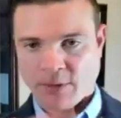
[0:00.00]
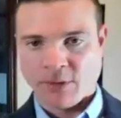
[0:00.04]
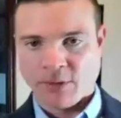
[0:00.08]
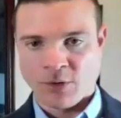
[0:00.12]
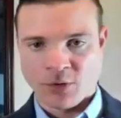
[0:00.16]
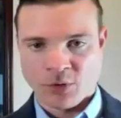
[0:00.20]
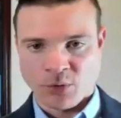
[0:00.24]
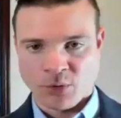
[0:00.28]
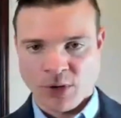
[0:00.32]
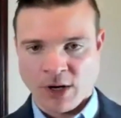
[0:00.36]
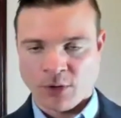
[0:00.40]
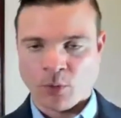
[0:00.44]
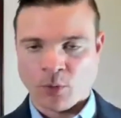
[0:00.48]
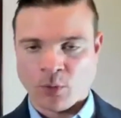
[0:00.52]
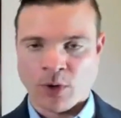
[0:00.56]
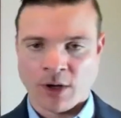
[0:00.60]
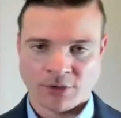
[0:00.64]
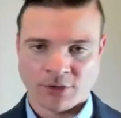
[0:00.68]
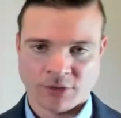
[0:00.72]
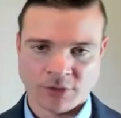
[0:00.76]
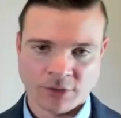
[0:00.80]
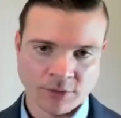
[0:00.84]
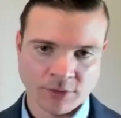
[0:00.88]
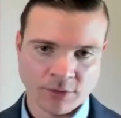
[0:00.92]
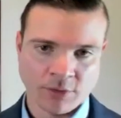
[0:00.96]
Great
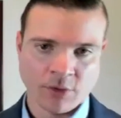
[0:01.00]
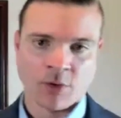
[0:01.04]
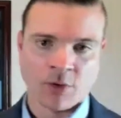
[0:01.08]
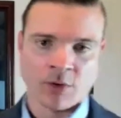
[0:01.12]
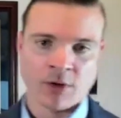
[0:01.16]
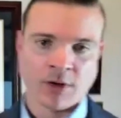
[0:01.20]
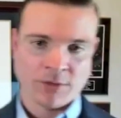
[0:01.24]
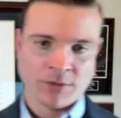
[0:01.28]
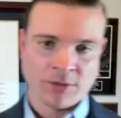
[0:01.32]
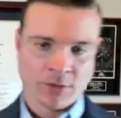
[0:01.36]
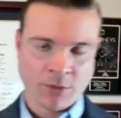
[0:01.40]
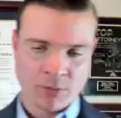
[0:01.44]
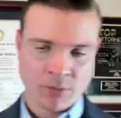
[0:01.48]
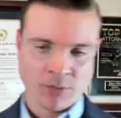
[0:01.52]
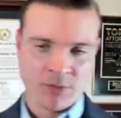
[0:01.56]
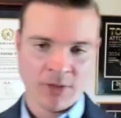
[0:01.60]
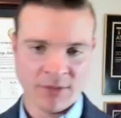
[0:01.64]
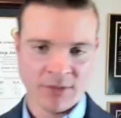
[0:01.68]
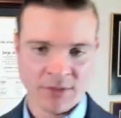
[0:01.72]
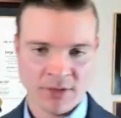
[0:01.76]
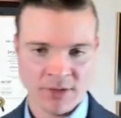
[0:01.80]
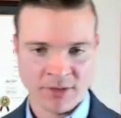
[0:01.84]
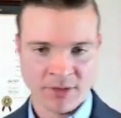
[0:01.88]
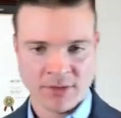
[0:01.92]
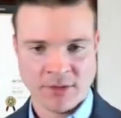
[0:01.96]
question. Okay, so
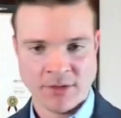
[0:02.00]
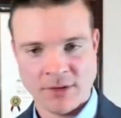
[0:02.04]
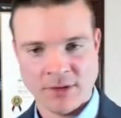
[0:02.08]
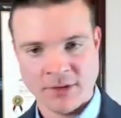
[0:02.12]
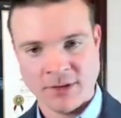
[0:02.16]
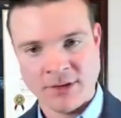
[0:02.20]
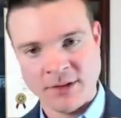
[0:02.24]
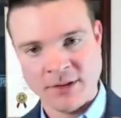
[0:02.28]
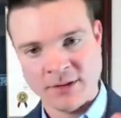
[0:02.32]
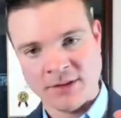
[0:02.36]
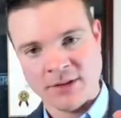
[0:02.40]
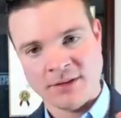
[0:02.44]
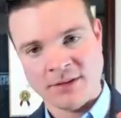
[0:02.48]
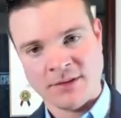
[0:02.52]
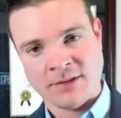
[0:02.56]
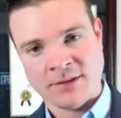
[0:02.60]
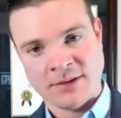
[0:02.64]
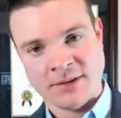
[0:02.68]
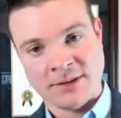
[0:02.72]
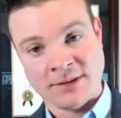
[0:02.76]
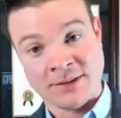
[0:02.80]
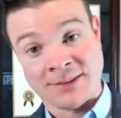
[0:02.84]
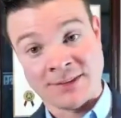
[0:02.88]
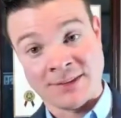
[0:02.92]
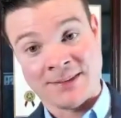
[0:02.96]
this is
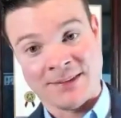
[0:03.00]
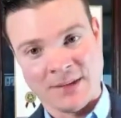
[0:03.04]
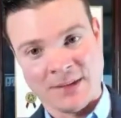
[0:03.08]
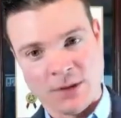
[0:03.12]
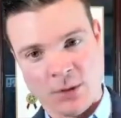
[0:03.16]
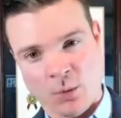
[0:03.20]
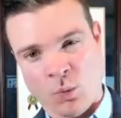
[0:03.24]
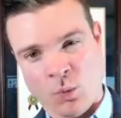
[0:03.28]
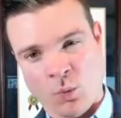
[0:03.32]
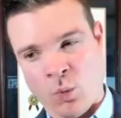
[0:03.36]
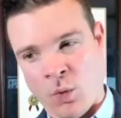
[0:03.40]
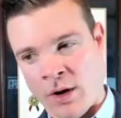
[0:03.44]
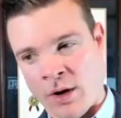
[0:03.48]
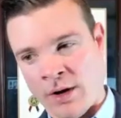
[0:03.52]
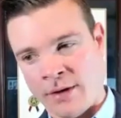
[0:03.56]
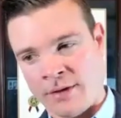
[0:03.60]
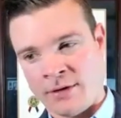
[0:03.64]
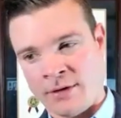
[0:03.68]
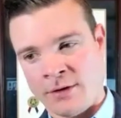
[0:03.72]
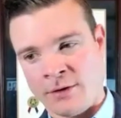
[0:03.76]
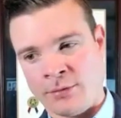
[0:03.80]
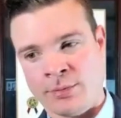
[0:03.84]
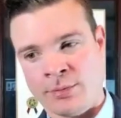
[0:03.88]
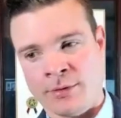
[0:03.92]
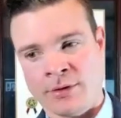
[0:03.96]
what
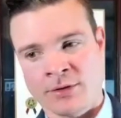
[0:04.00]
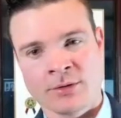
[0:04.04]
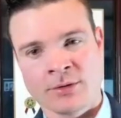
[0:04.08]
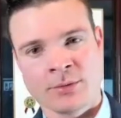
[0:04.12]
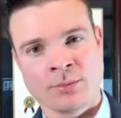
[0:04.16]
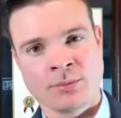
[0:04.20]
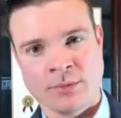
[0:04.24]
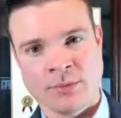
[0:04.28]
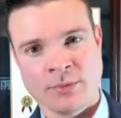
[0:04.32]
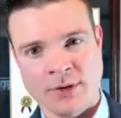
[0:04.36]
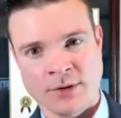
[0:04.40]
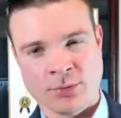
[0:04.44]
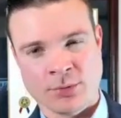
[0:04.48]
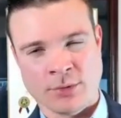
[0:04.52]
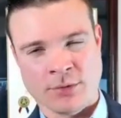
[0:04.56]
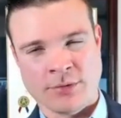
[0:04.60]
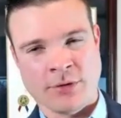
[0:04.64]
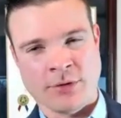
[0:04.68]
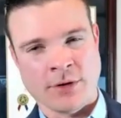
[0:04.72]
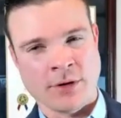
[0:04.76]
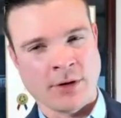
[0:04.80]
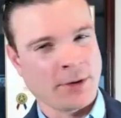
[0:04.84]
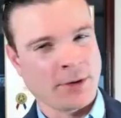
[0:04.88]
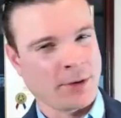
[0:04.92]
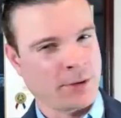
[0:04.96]
this person is
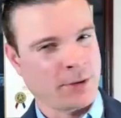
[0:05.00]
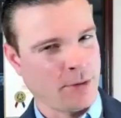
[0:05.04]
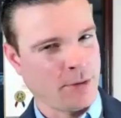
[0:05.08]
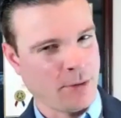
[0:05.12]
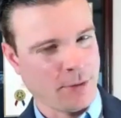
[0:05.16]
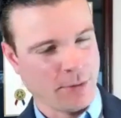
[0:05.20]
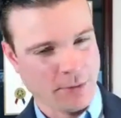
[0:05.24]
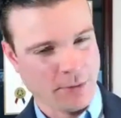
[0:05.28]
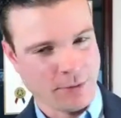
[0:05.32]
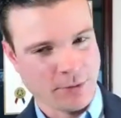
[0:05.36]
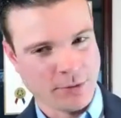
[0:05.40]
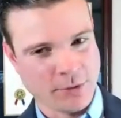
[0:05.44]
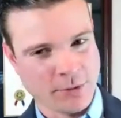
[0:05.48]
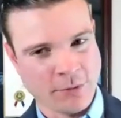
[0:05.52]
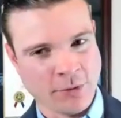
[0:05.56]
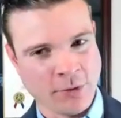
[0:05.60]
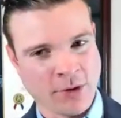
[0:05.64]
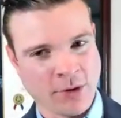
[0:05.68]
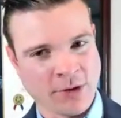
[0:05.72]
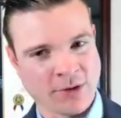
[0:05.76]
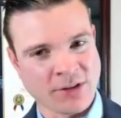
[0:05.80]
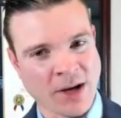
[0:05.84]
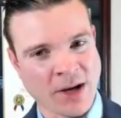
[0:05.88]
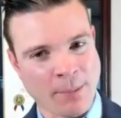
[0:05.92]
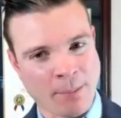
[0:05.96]
referring to, for
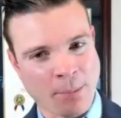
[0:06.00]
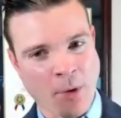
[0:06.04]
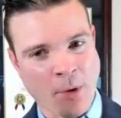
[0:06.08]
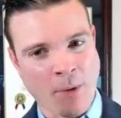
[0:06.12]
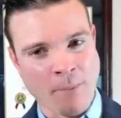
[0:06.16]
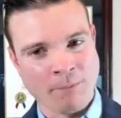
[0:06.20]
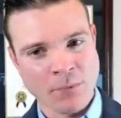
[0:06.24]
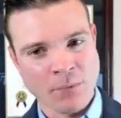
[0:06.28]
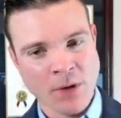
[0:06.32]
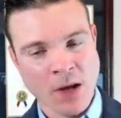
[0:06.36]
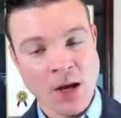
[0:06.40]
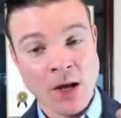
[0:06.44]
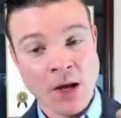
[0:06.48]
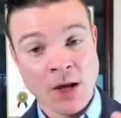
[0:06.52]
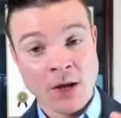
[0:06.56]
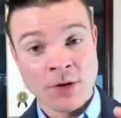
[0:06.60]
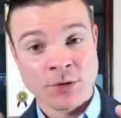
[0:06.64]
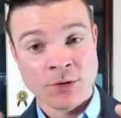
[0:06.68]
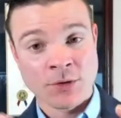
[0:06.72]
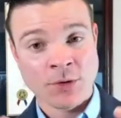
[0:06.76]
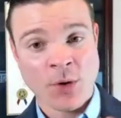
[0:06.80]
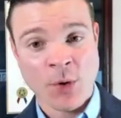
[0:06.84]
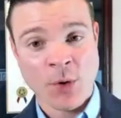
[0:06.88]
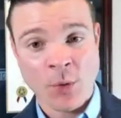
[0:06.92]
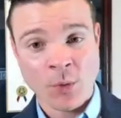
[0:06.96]
example.
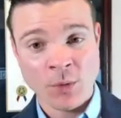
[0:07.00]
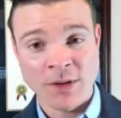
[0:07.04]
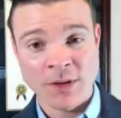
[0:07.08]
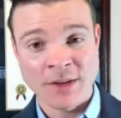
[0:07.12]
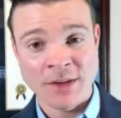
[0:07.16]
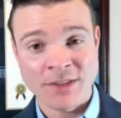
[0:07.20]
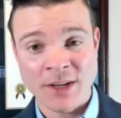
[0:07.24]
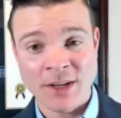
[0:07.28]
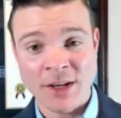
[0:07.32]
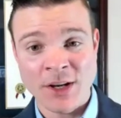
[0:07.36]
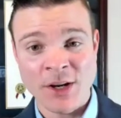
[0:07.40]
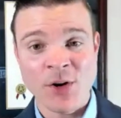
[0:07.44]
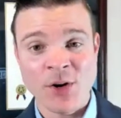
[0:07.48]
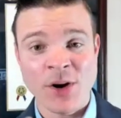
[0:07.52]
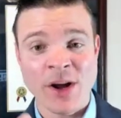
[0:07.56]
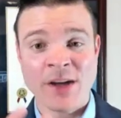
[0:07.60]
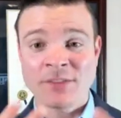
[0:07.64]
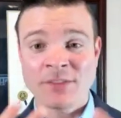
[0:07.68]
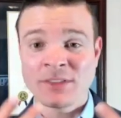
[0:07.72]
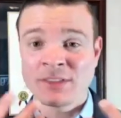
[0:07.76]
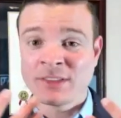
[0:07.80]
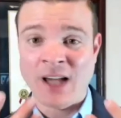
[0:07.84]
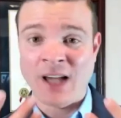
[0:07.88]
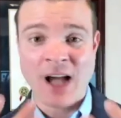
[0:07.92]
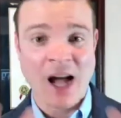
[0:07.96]
So let's say you
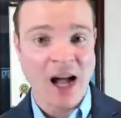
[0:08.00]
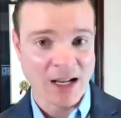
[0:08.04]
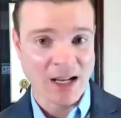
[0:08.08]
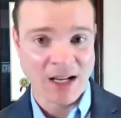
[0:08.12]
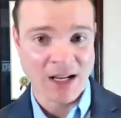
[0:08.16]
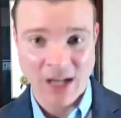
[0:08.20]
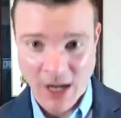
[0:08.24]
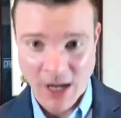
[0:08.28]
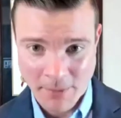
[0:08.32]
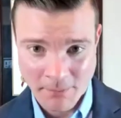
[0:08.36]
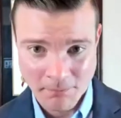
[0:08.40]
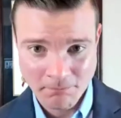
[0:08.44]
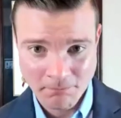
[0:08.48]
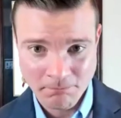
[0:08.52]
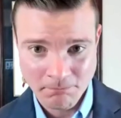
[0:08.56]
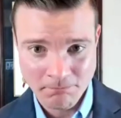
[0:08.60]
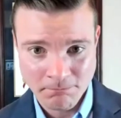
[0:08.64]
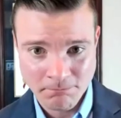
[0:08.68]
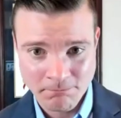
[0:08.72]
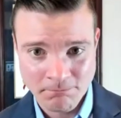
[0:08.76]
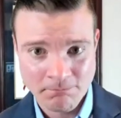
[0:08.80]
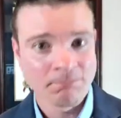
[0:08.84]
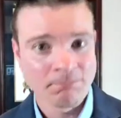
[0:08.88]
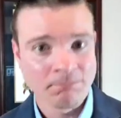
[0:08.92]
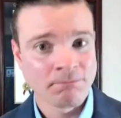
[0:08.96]
have DACA,
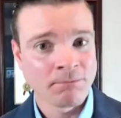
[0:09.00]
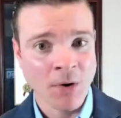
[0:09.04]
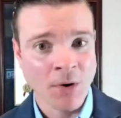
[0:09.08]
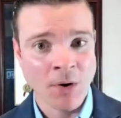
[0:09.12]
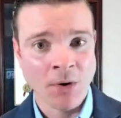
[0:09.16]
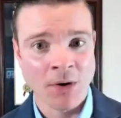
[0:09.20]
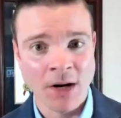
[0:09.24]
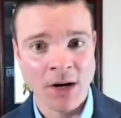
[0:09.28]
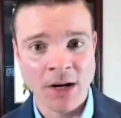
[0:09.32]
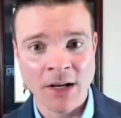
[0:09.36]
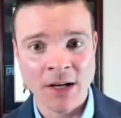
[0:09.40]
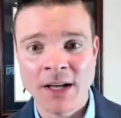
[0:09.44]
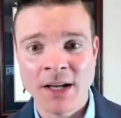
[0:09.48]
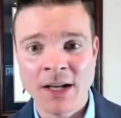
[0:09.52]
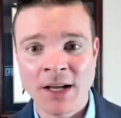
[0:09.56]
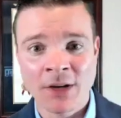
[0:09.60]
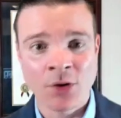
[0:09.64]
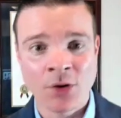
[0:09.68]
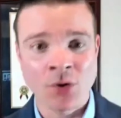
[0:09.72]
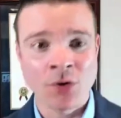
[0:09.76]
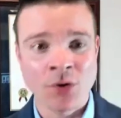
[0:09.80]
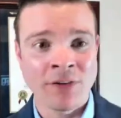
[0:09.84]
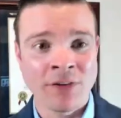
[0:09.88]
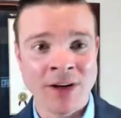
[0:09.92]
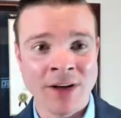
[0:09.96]
all right, and
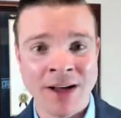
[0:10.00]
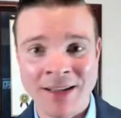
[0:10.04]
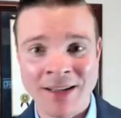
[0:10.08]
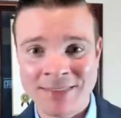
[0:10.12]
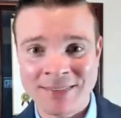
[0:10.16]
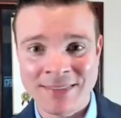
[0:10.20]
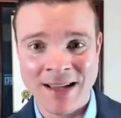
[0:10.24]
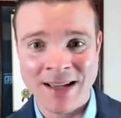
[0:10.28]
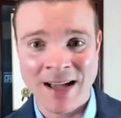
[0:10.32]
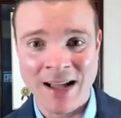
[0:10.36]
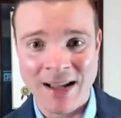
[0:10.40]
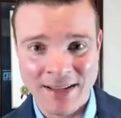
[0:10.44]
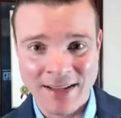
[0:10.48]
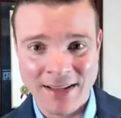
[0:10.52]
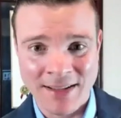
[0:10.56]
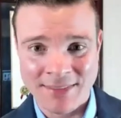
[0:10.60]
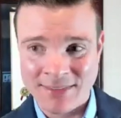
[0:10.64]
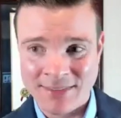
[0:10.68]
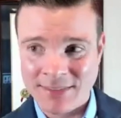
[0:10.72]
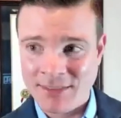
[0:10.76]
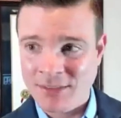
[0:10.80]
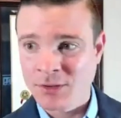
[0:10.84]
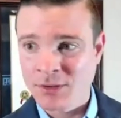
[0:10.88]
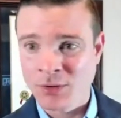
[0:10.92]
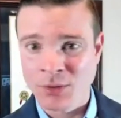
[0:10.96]
you've had DACA
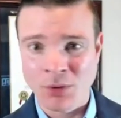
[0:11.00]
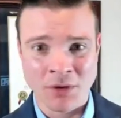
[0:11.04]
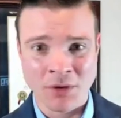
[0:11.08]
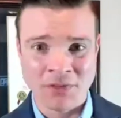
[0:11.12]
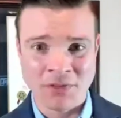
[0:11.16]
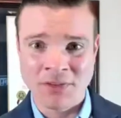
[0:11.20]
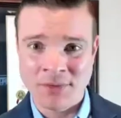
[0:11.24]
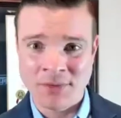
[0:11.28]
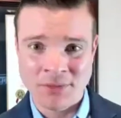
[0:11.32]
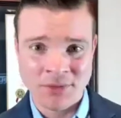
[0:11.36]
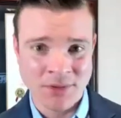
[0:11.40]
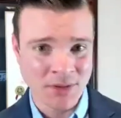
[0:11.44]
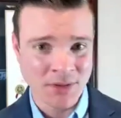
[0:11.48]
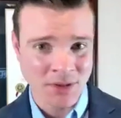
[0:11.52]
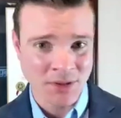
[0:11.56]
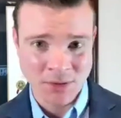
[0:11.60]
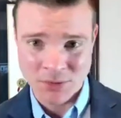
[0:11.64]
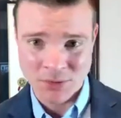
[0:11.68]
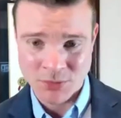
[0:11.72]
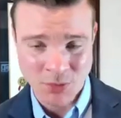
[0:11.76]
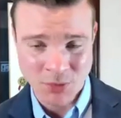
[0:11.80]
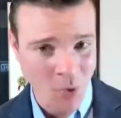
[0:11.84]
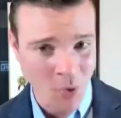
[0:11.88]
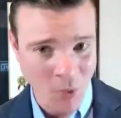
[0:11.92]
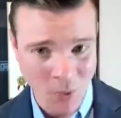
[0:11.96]
since you were 15
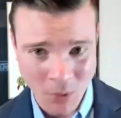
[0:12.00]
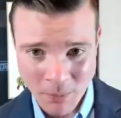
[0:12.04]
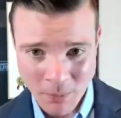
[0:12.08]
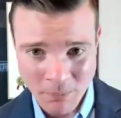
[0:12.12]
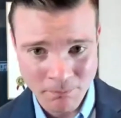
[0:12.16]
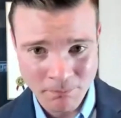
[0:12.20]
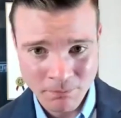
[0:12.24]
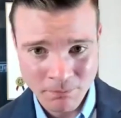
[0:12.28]
years old.